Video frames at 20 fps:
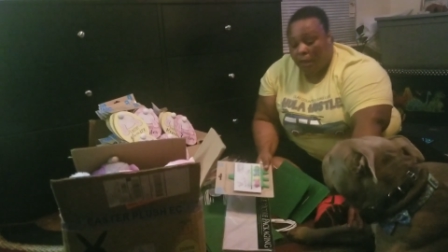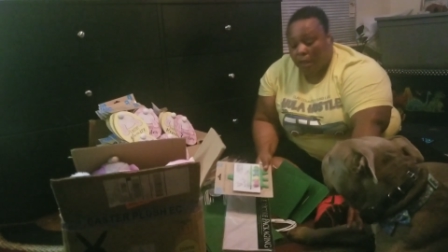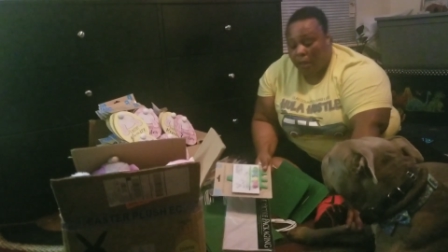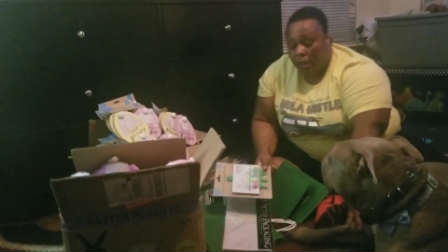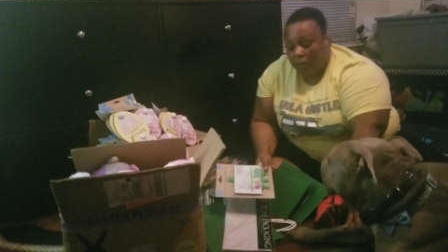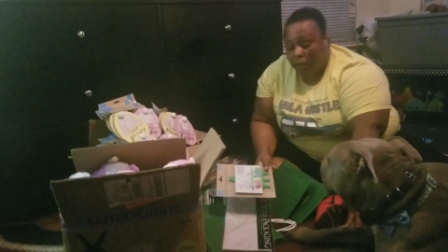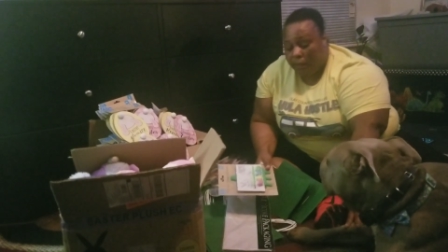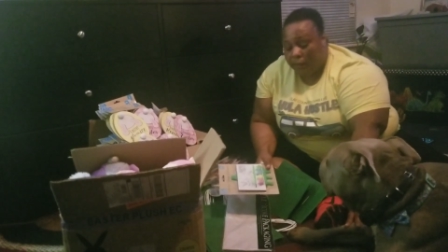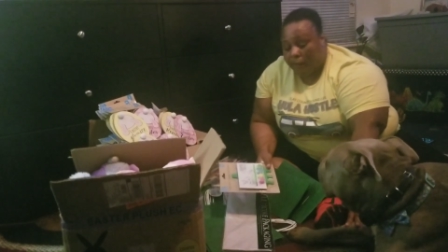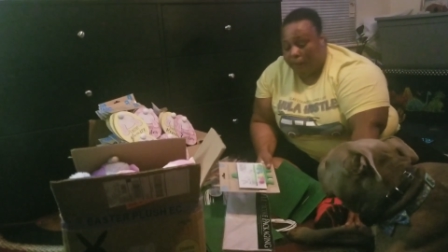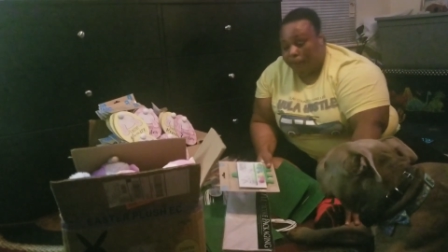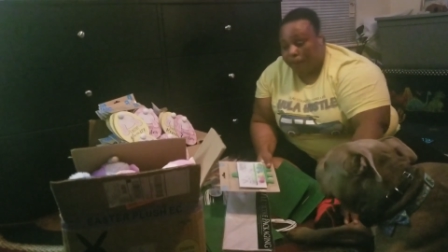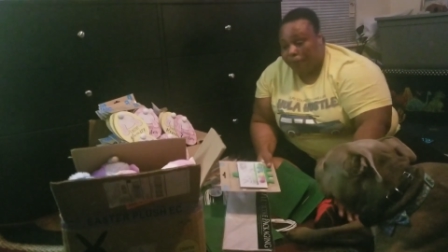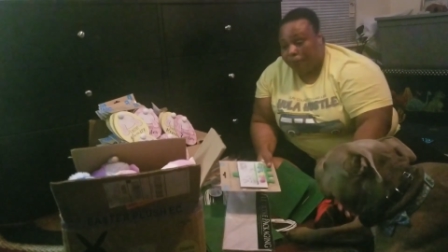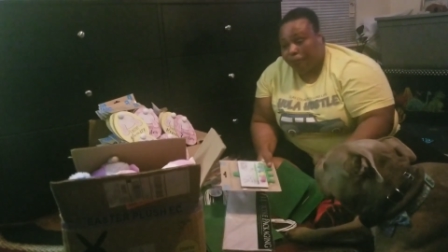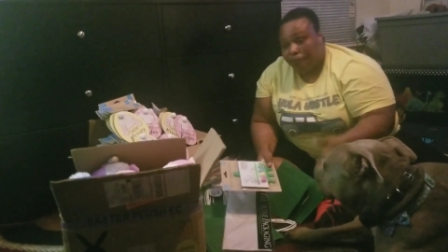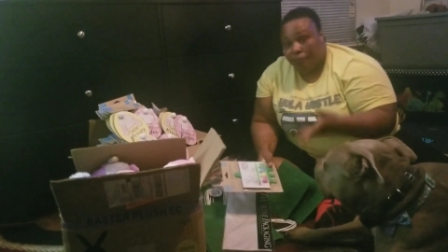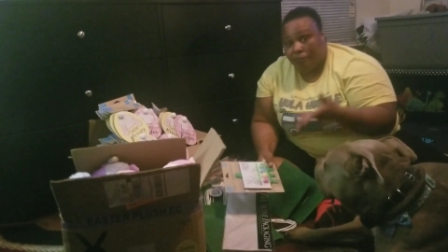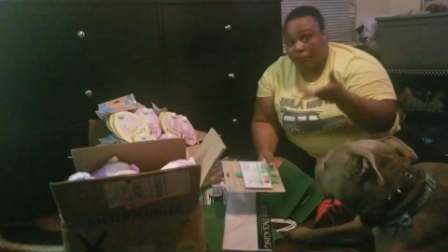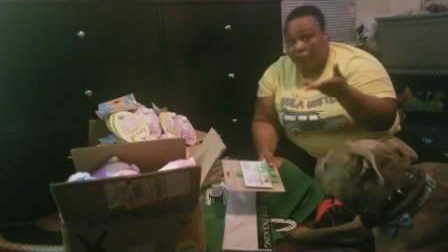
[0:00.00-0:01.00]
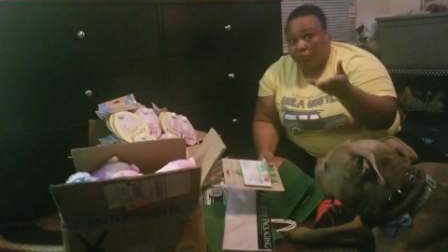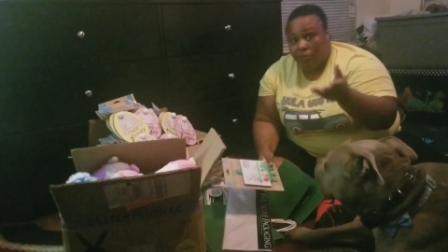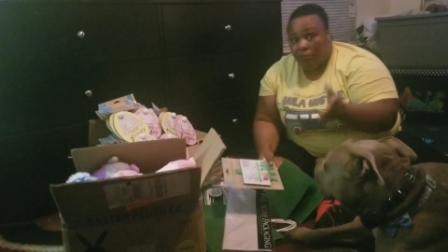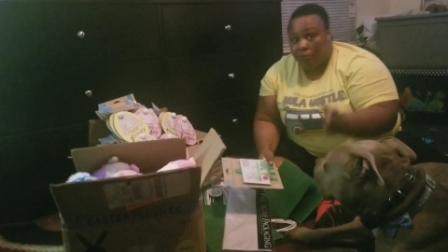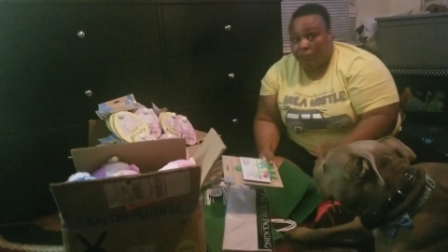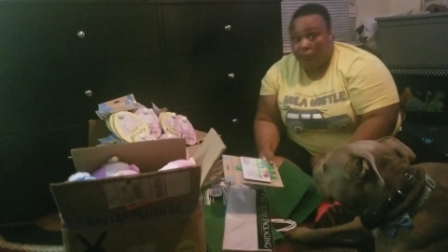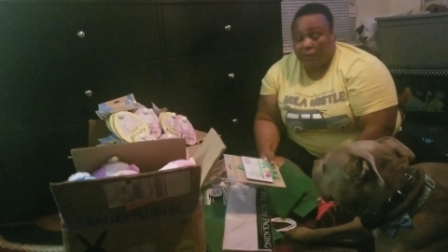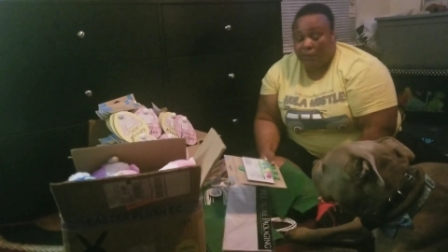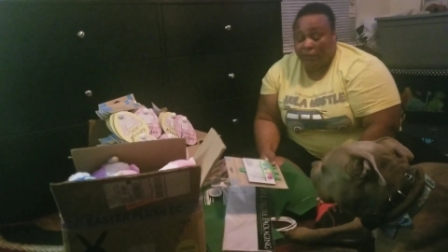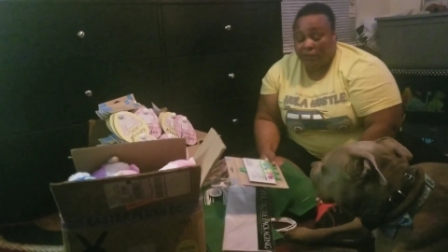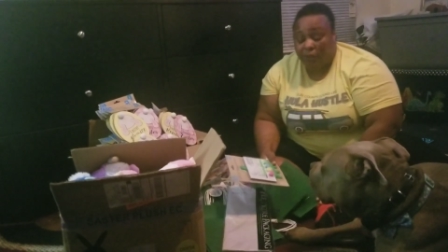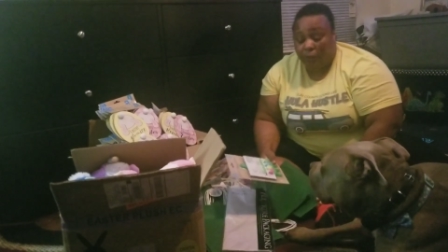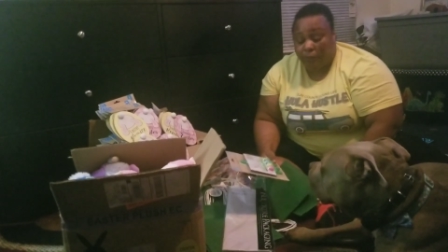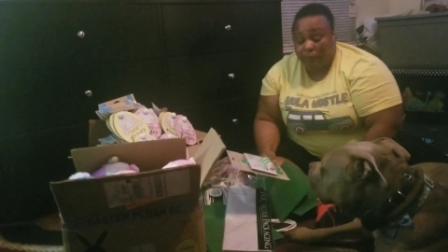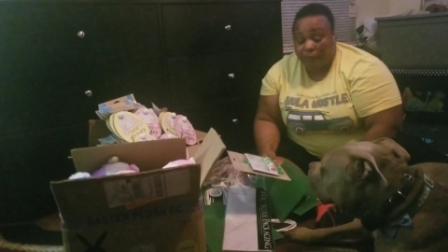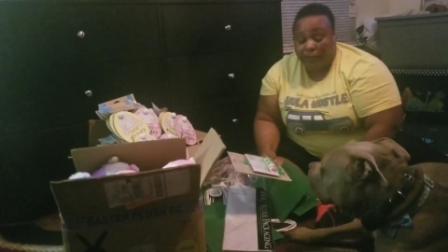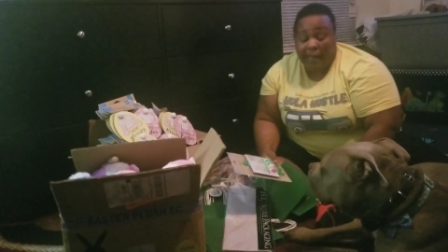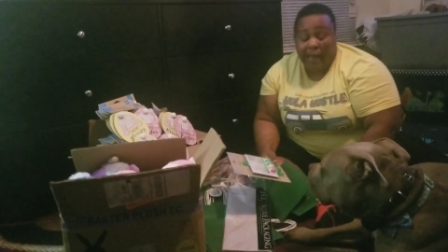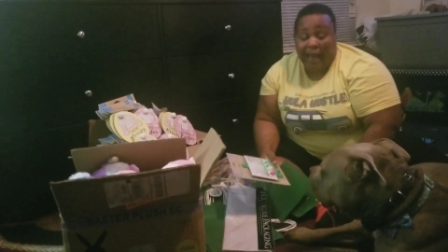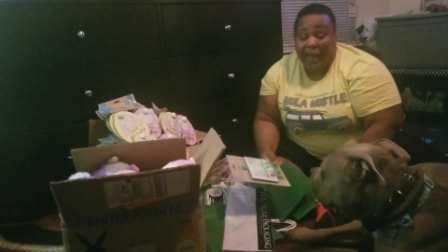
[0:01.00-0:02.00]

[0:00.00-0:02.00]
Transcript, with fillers: Um, so that